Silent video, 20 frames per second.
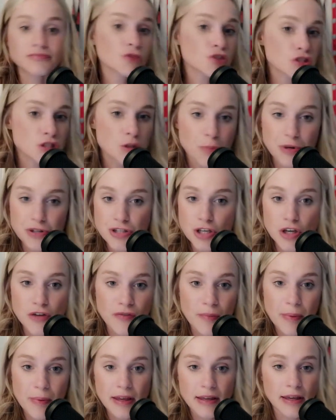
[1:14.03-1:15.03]
Just appreciate you
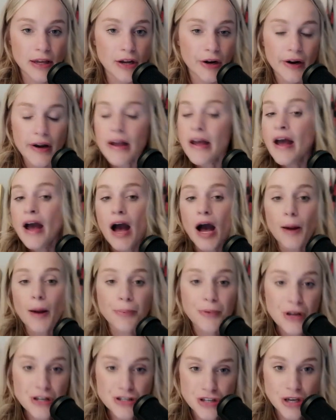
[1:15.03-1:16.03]
for being here.
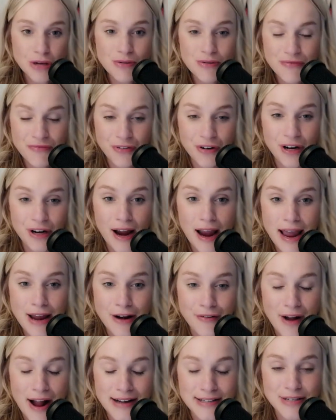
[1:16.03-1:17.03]
Appreciate you for
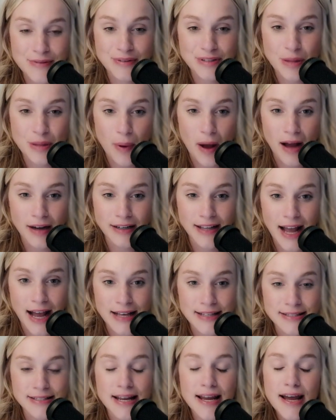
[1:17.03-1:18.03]
interacting with the
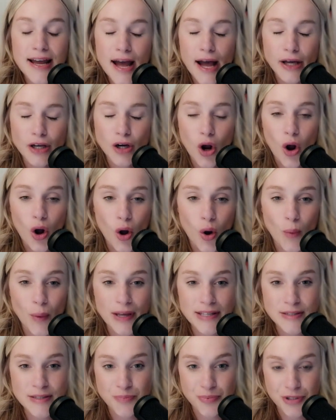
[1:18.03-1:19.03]
podcast, and
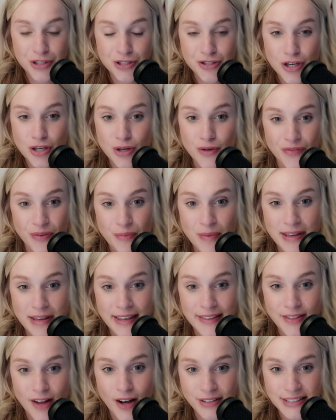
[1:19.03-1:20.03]
always appreciate you for
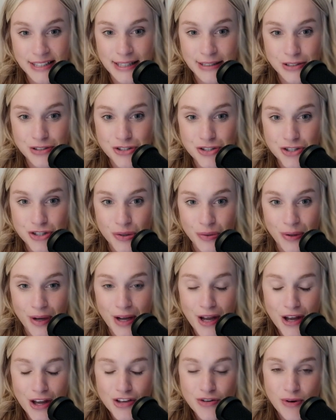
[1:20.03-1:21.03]
making Locked On LSU
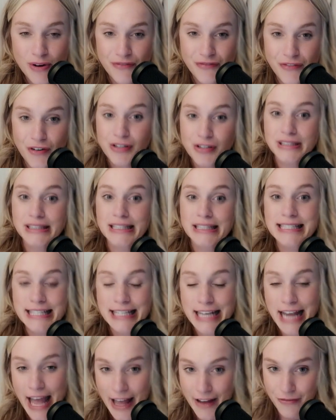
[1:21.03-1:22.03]
your first
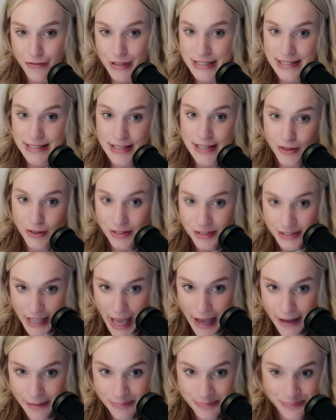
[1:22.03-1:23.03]
listen every single
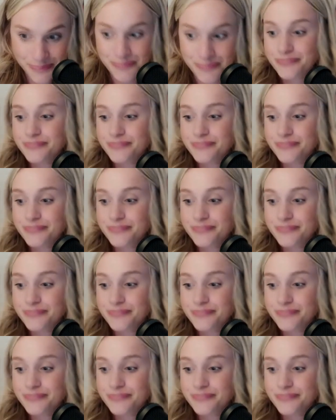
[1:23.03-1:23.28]
day.